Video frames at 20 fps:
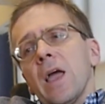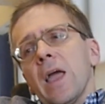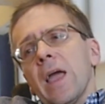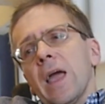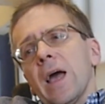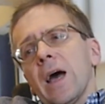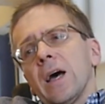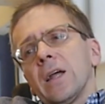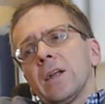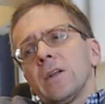
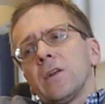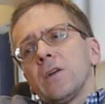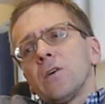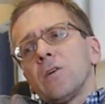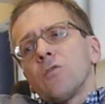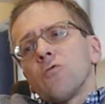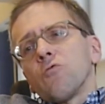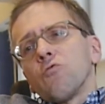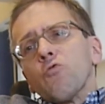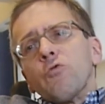and
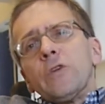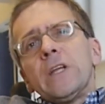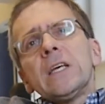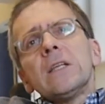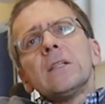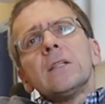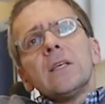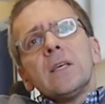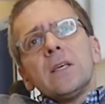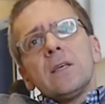
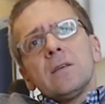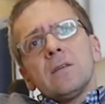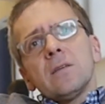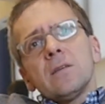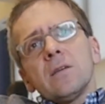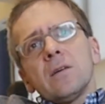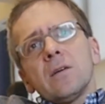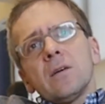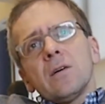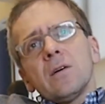really
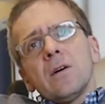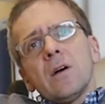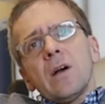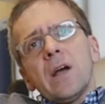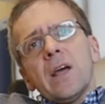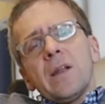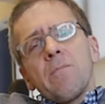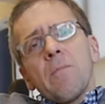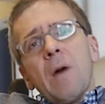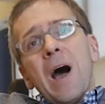
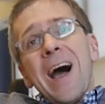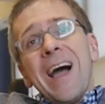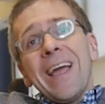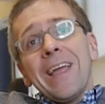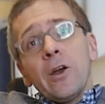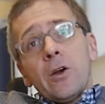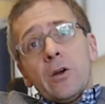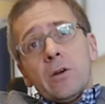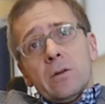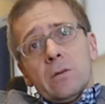
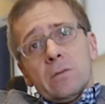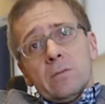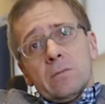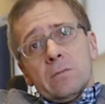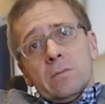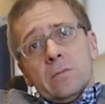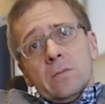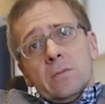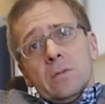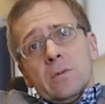admired
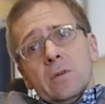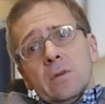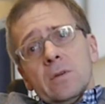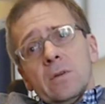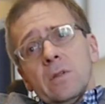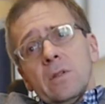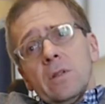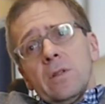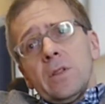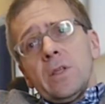
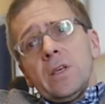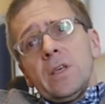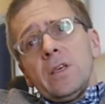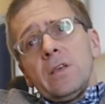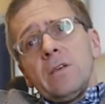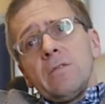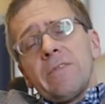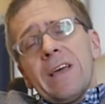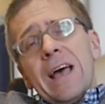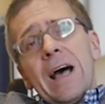
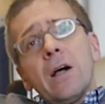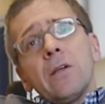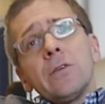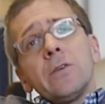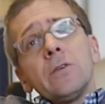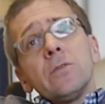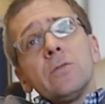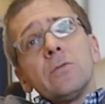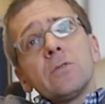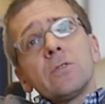the
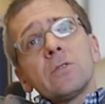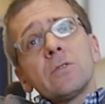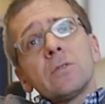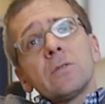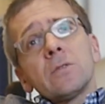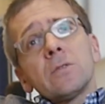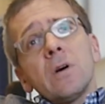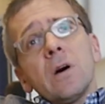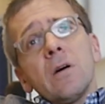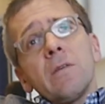values
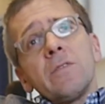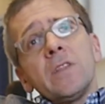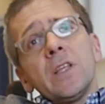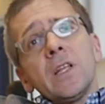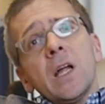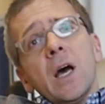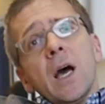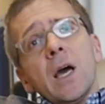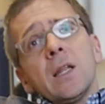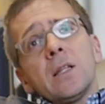of the
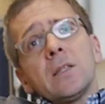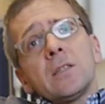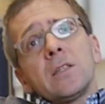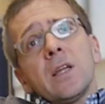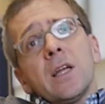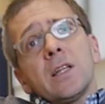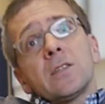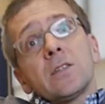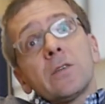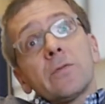United
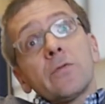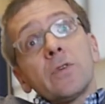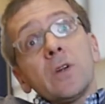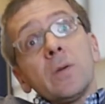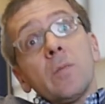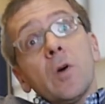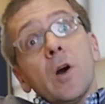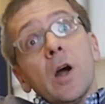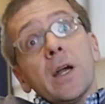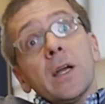States, the free
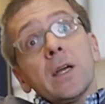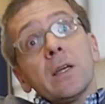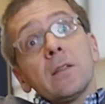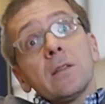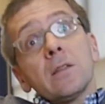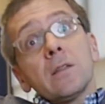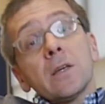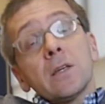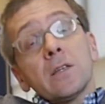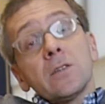
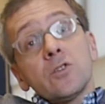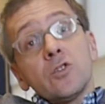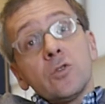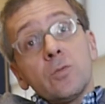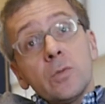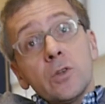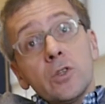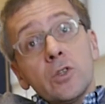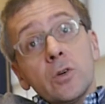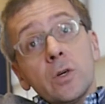market, the
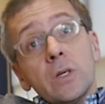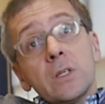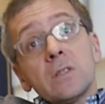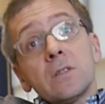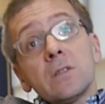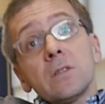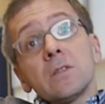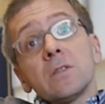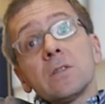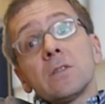consumer
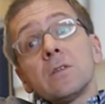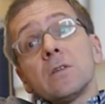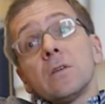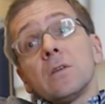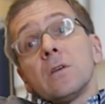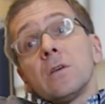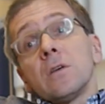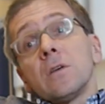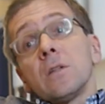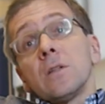choices,
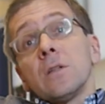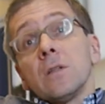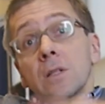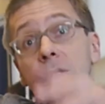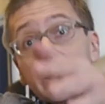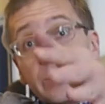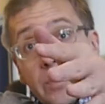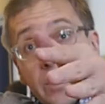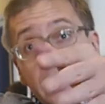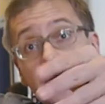the
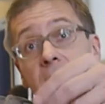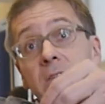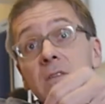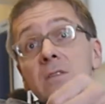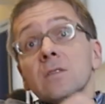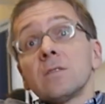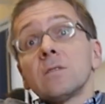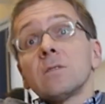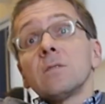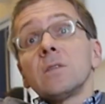
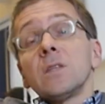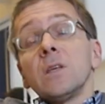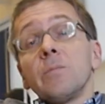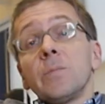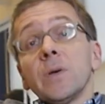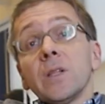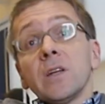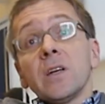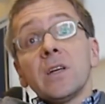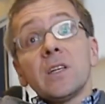liberties, the
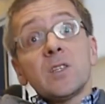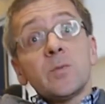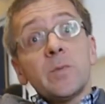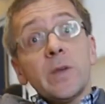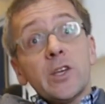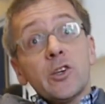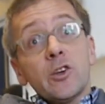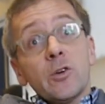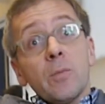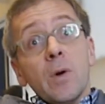ability to
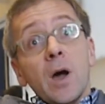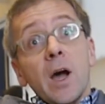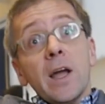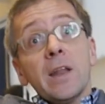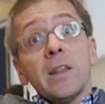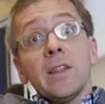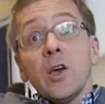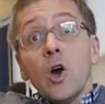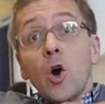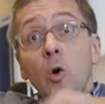speak your
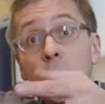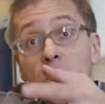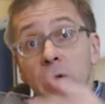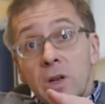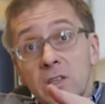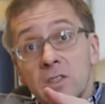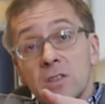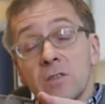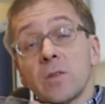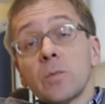mind, the
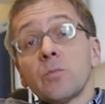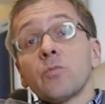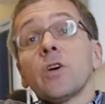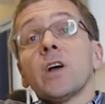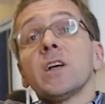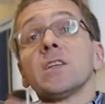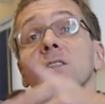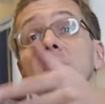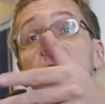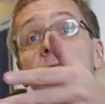openness of the
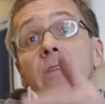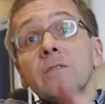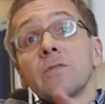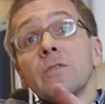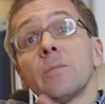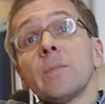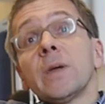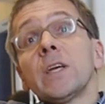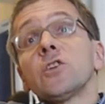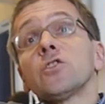press, of
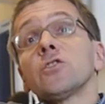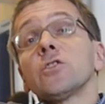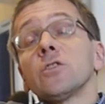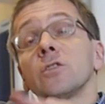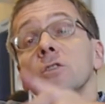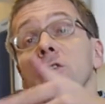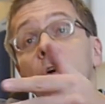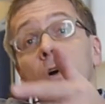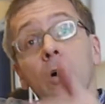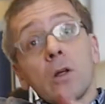
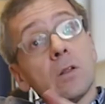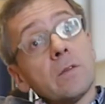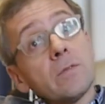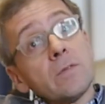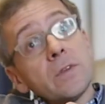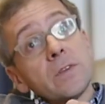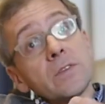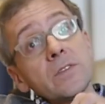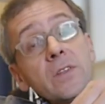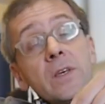information, all of
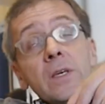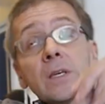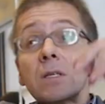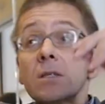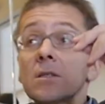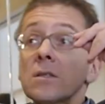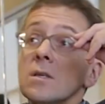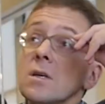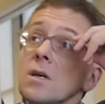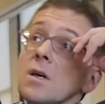these
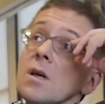things.